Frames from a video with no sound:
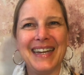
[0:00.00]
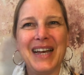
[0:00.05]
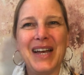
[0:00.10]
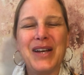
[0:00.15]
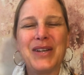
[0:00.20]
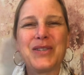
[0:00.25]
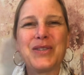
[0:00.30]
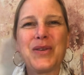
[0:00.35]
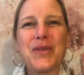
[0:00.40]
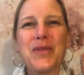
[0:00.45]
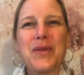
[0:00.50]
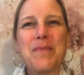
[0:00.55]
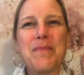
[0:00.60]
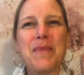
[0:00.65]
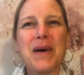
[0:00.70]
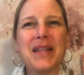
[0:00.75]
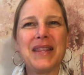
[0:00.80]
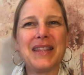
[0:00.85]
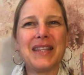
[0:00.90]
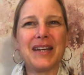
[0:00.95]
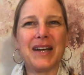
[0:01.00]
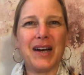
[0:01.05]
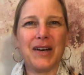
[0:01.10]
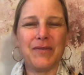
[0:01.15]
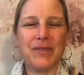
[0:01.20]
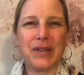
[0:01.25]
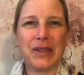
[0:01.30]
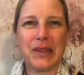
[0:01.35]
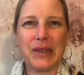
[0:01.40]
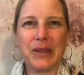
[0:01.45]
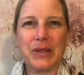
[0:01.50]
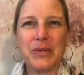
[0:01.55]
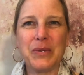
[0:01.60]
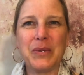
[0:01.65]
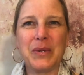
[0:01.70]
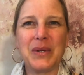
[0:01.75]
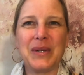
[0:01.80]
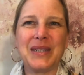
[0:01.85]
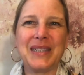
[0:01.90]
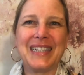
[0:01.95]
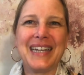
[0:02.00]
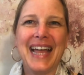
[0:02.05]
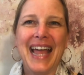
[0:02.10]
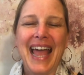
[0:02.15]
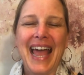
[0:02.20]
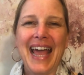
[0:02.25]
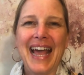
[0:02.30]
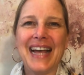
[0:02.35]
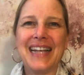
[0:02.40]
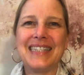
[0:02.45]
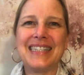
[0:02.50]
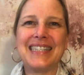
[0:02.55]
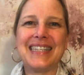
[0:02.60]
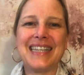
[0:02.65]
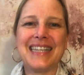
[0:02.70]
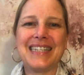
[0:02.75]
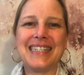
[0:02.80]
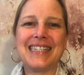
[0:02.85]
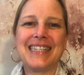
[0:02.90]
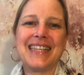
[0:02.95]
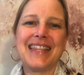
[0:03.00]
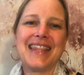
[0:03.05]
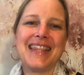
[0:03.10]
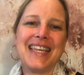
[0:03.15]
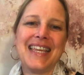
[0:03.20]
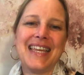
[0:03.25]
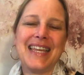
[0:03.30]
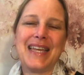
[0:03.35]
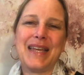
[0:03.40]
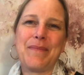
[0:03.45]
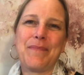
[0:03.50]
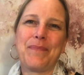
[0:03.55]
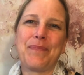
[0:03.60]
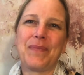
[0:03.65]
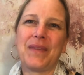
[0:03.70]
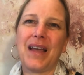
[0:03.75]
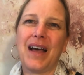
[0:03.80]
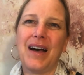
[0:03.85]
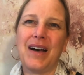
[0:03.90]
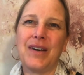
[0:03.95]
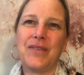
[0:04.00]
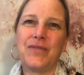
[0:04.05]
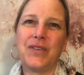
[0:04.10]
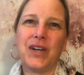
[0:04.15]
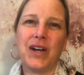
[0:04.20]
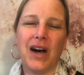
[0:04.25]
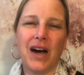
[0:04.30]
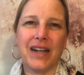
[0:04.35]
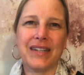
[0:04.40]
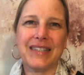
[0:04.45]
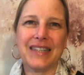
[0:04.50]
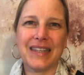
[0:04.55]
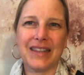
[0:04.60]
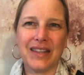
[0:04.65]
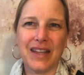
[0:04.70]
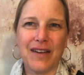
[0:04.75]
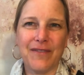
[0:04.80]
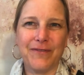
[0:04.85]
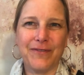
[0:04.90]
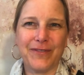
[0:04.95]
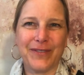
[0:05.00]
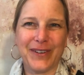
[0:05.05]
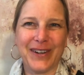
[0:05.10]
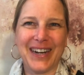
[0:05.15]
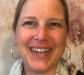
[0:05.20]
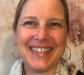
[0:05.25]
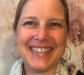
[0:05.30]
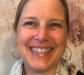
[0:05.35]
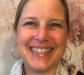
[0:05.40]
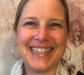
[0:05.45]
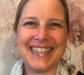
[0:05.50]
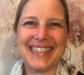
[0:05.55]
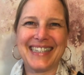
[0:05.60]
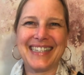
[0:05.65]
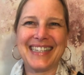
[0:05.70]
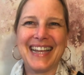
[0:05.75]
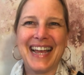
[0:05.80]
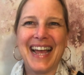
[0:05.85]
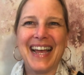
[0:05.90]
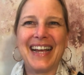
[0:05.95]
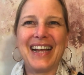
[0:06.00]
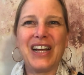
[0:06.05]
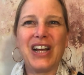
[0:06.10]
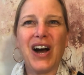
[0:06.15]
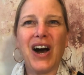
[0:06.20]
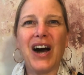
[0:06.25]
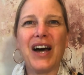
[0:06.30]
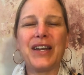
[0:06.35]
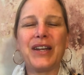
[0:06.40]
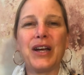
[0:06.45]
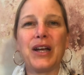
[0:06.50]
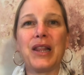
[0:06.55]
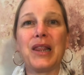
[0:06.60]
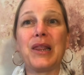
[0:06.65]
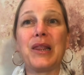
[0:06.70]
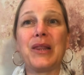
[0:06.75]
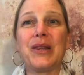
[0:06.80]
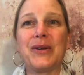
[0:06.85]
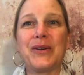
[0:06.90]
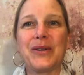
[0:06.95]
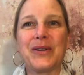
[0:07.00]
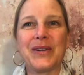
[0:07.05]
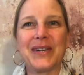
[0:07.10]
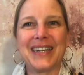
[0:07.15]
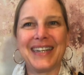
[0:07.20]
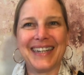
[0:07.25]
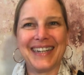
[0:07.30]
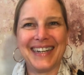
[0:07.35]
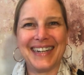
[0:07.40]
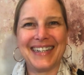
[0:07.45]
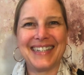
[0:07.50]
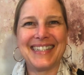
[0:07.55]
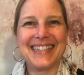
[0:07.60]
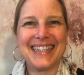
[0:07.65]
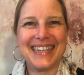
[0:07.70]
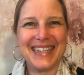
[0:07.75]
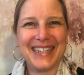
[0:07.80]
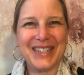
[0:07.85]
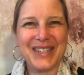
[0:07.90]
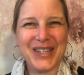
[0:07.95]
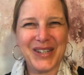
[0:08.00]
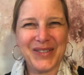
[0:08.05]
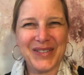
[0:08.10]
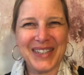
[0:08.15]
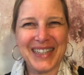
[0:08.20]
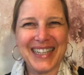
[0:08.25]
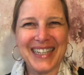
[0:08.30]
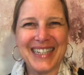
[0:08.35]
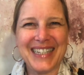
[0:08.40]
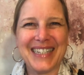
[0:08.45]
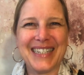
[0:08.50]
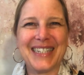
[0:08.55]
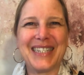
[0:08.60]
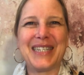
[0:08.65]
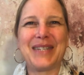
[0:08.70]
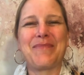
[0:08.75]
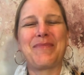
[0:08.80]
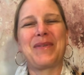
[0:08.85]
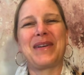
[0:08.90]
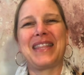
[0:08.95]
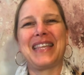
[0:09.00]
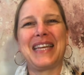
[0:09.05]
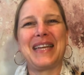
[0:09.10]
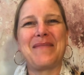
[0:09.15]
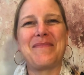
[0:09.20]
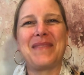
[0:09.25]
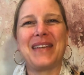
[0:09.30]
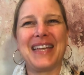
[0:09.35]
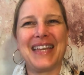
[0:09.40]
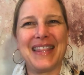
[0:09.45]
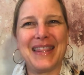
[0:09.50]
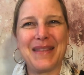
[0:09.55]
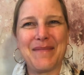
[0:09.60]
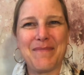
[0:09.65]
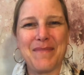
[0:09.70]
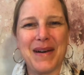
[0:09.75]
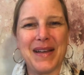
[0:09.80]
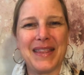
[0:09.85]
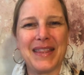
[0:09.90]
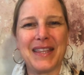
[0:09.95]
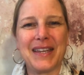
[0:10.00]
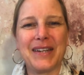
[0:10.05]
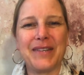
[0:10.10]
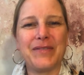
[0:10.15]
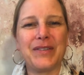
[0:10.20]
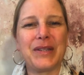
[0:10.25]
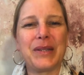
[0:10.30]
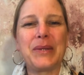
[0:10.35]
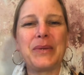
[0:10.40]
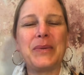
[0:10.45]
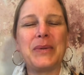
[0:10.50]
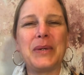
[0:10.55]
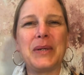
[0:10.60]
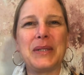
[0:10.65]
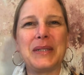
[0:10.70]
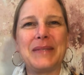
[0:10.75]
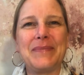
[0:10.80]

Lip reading: So the month of Elul has this theme of God's love for us. It's God alluring us into relationship with Him in the month of Elul.